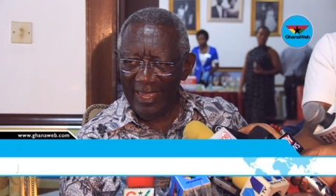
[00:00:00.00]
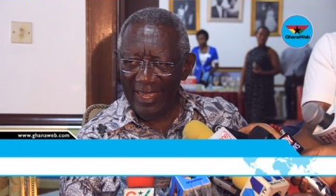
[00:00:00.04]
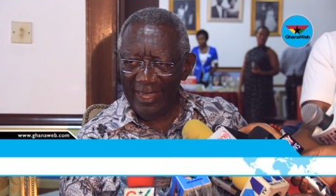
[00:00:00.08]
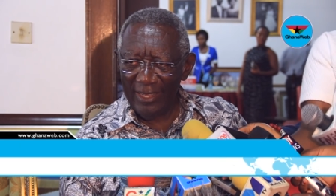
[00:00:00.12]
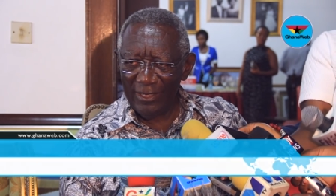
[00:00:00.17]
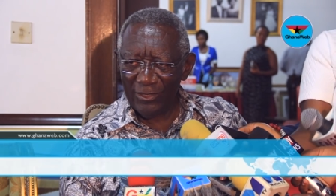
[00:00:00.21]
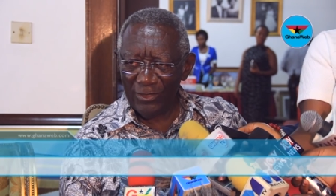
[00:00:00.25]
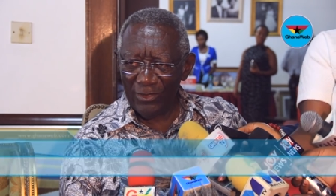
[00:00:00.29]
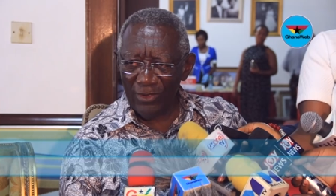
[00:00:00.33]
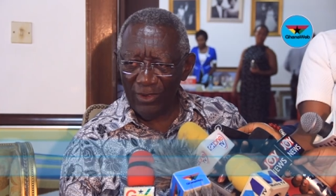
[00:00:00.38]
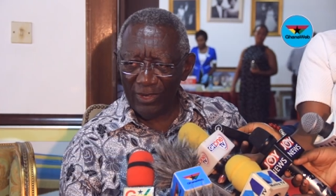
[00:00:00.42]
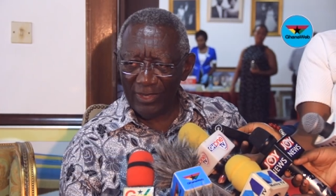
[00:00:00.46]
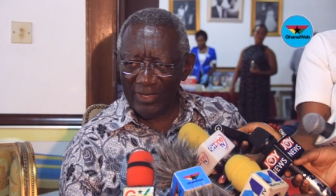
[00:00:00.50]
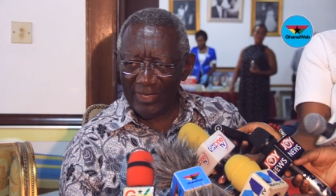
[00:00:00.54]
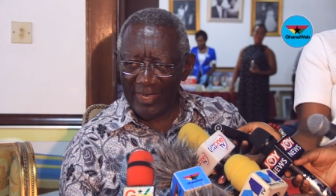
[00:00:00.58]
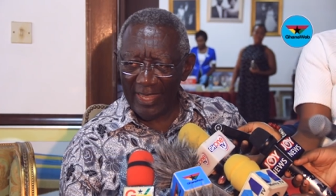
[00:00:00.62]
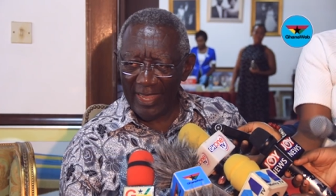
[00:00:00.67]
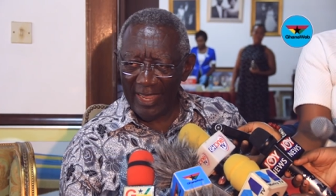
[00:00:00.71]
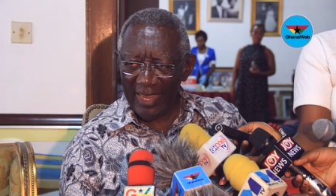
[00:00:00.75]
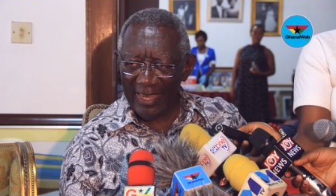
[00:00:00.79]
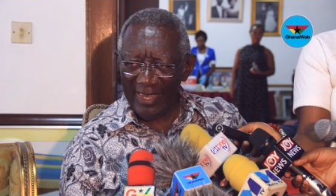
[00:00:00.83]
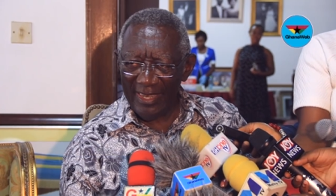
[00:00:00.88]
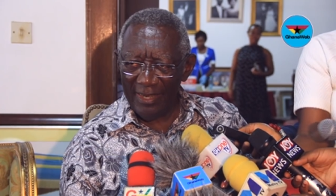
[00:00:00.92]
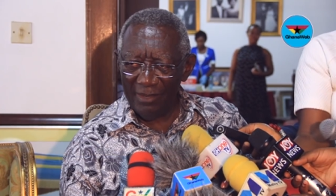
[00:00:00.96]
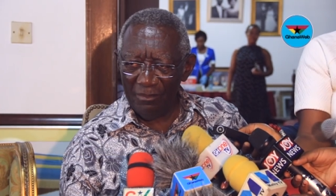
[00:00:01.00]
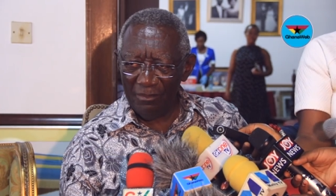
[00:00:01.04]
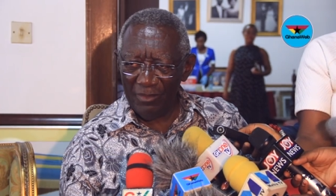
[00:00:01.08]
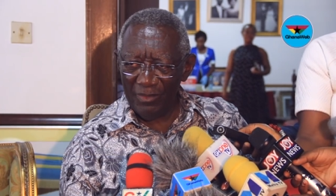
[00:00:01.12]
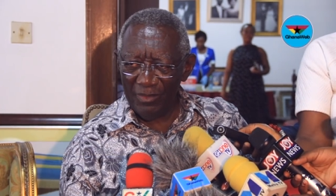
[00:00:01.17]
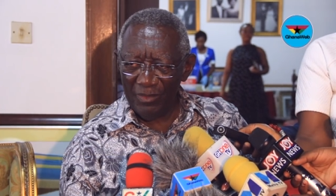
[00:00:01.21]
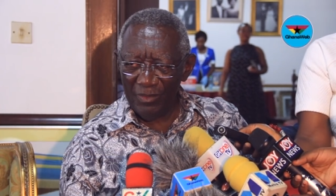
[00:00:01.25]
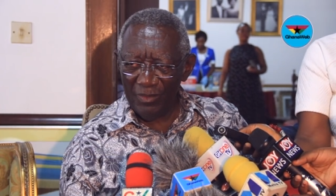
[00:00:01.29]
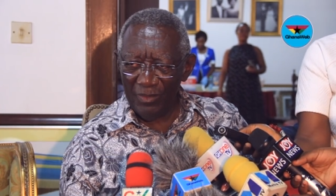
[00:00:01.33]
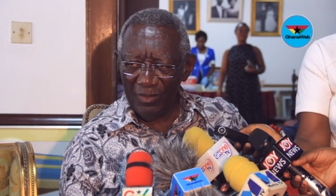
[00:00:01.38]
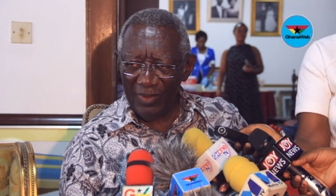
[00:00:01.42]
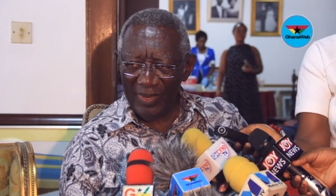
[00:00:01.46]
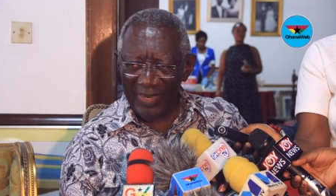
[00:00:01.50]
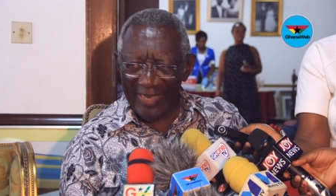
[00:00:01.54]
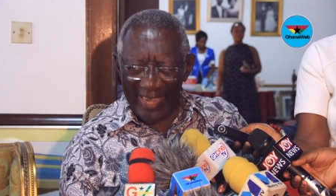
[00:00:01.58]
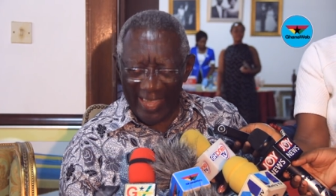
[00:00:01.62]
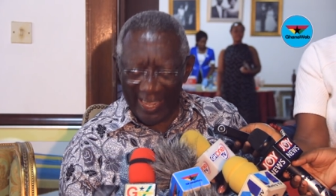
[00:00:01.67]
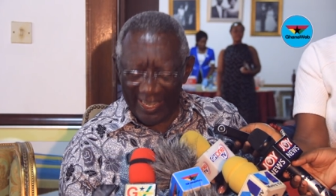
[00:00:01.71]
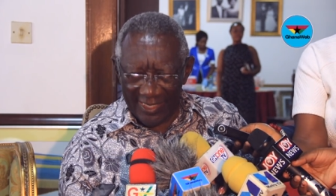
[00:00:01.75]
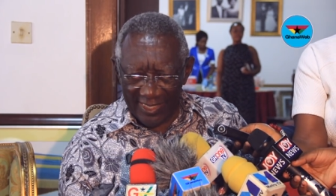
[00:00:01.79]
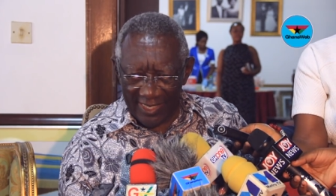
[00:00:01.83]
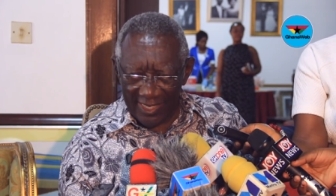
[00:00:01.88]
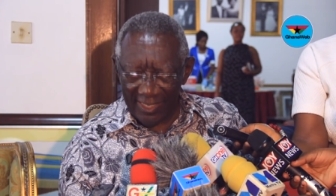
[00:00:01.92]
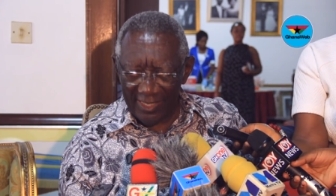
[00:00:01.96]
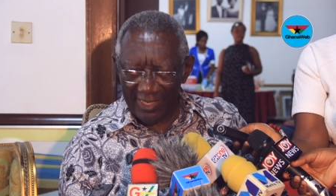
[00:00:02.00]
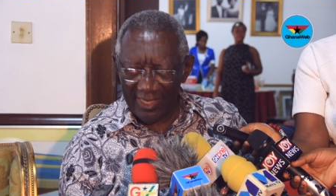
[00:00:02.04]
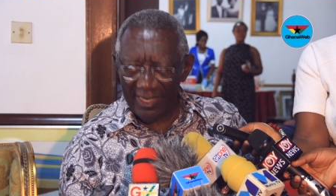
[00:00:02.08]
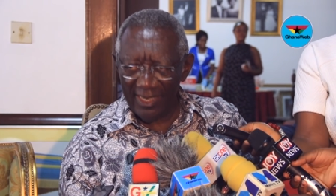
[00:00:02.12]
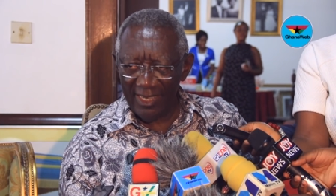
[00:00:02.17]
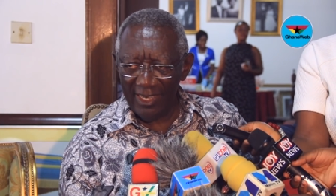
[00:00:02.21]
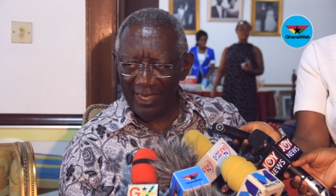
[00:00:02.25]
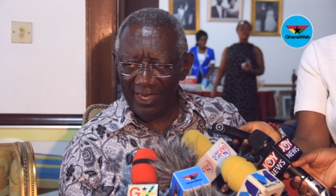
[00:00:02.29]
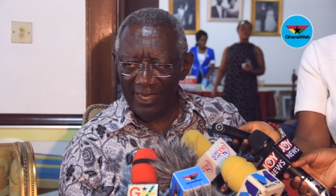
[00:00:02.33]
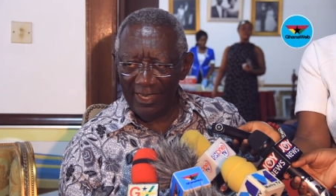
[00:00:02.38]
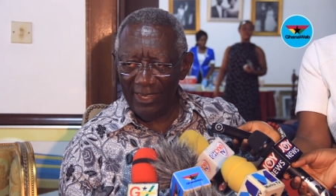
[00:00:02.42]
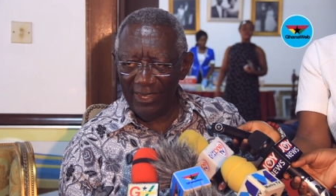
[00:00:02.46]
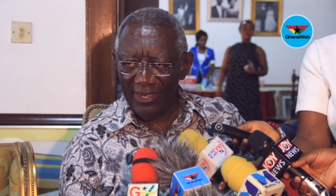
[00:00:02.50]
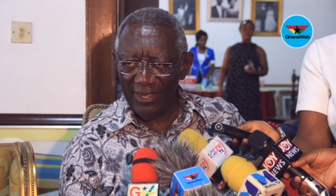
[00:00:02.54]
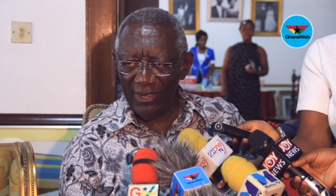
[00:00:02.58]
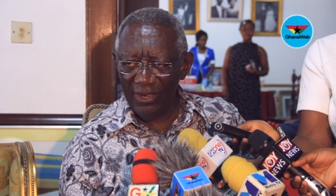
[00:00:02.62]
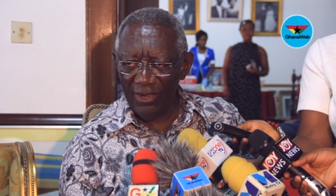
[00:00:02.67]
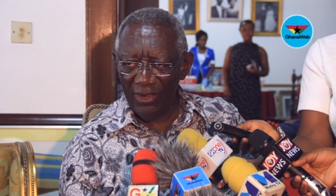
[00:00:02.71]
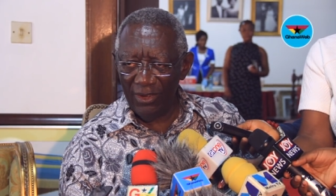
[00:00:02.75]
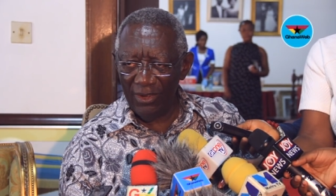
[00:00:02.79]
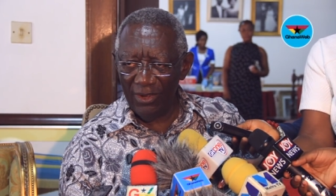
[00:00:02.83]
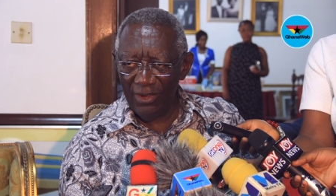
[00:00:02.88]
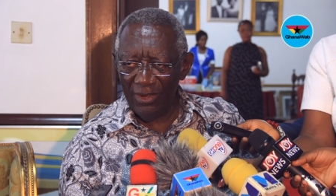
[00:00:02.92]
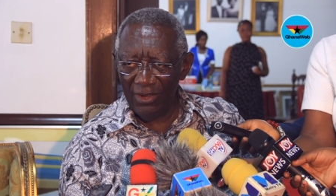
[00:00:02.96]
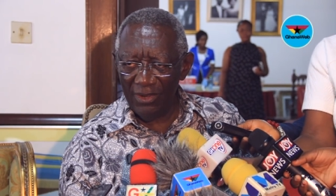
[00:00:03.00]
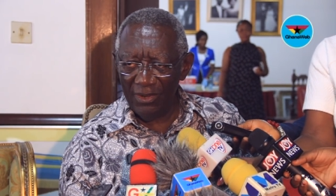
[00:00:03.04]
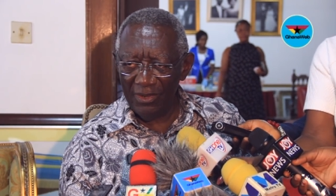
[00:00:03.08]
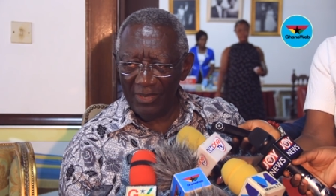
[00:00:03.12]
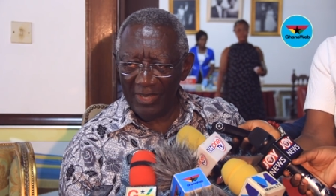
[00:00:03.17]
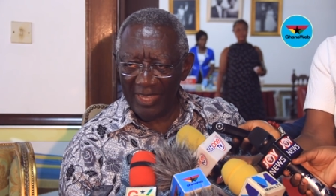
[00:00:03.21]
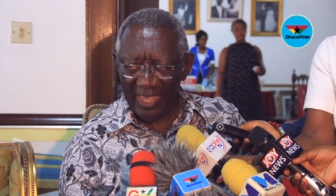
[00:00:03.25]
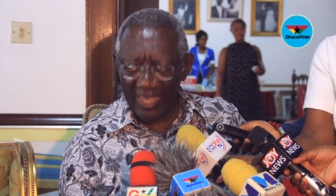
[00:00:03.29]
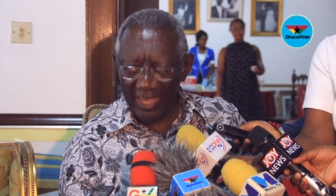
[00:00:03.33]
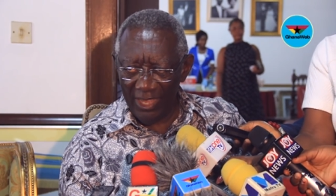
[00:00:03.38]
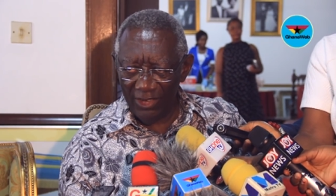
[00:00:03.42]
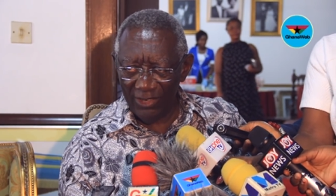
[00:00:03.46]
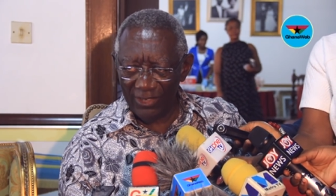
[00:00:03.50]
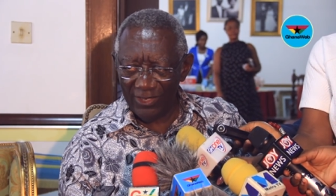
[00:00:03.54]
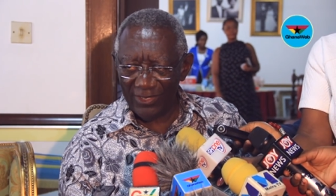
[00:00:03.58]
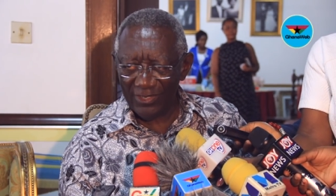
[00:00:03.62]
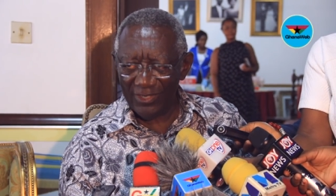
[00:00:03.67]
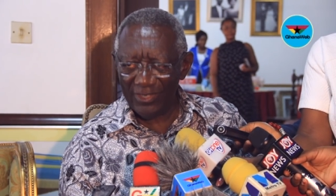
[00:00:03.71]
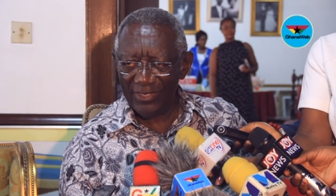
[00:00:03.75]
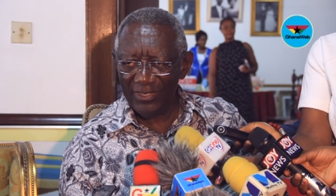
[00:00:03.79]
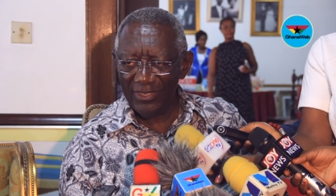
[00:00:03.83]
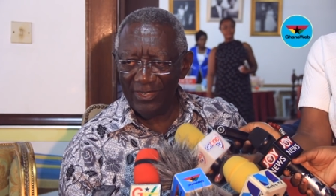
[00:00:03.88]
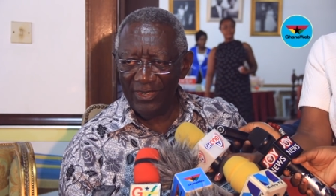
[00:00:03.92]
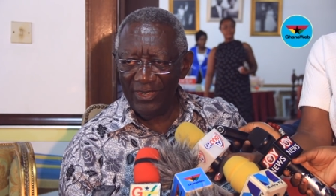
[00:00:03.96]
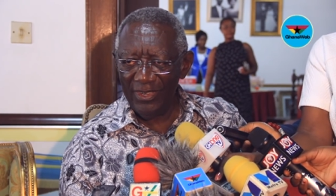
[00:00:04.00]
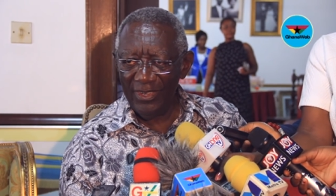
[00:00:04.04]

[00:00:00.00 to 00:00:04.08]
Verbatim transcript: is not laxity or chaos.